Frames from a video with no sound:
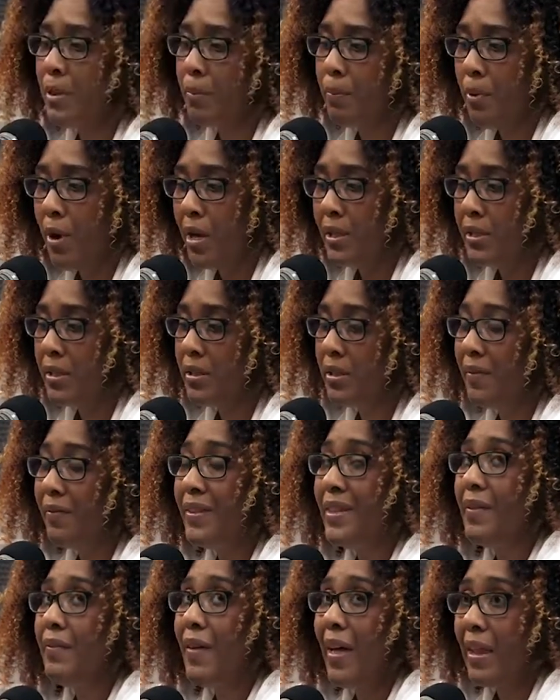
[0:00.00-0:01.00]
in the process
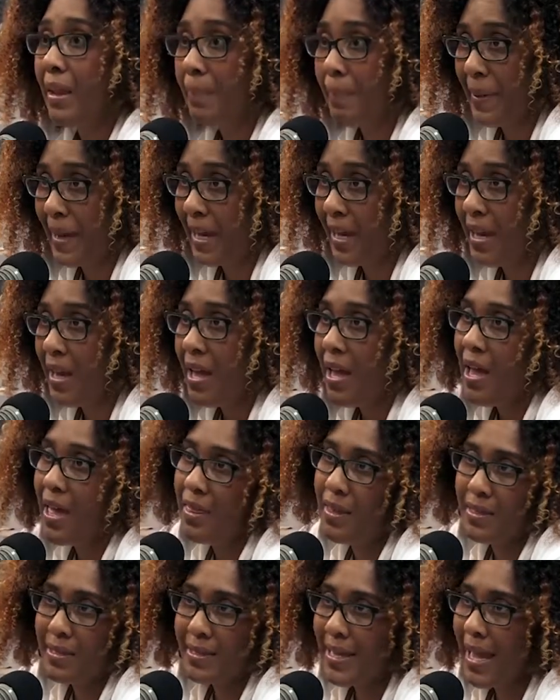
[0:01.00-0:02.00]
of developing
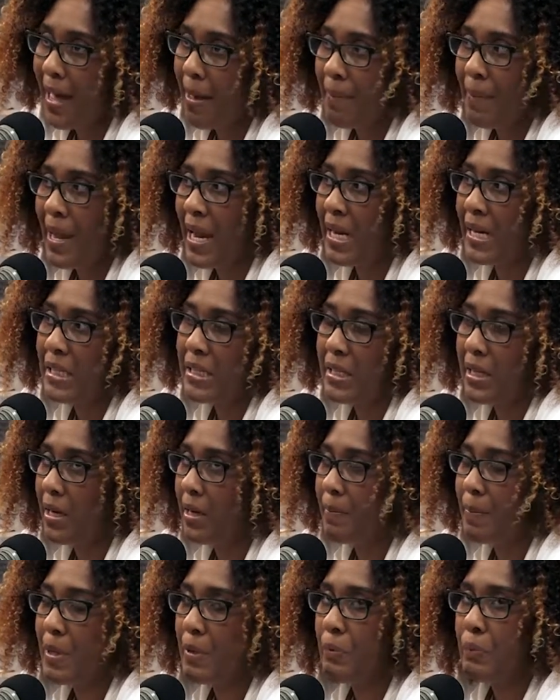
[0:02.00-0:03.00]
this campaign, it's going
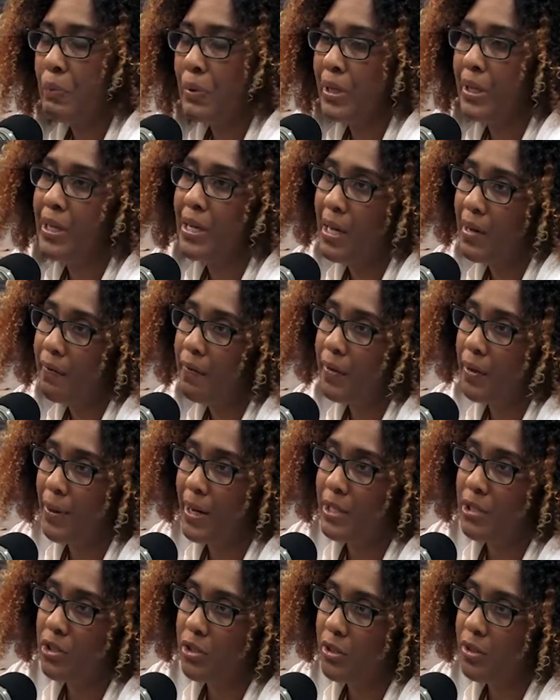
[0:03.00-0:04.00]
to be really
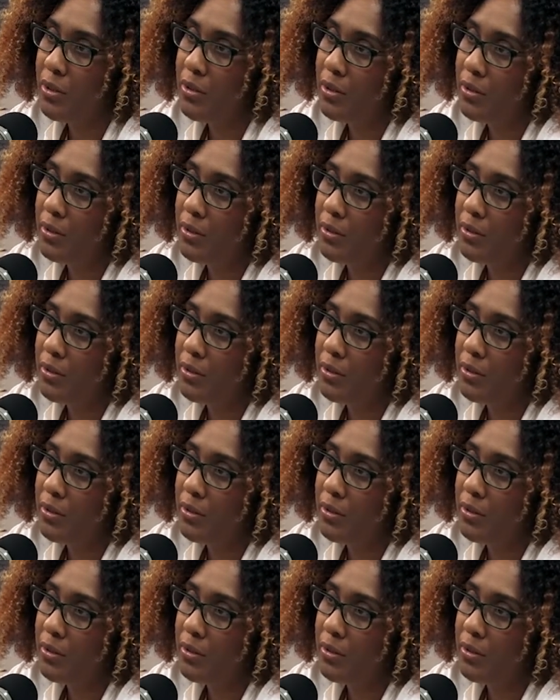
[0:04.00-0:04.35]
influential.